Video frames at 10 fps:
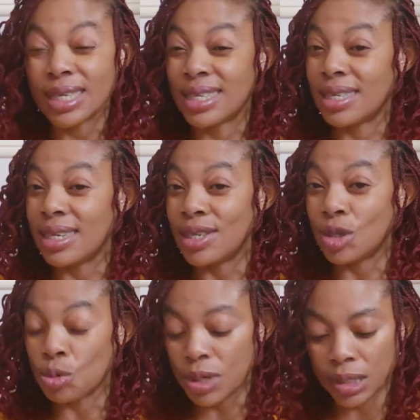It's a
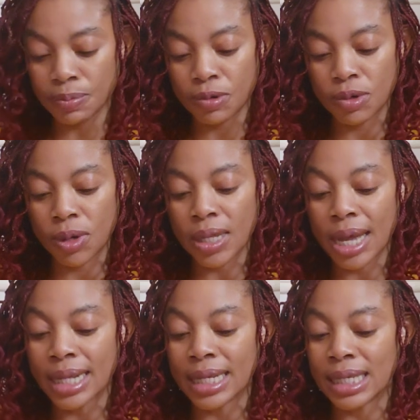Swiss
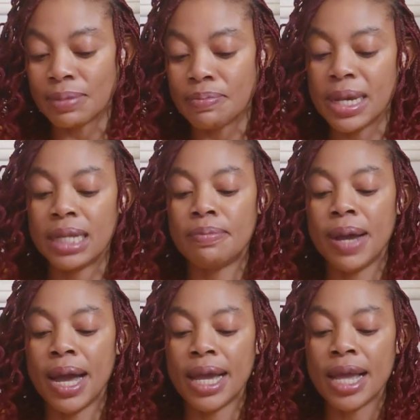product and it's made
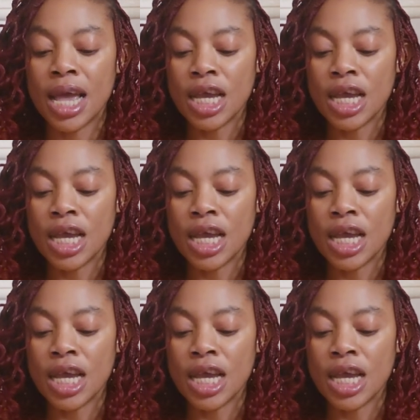by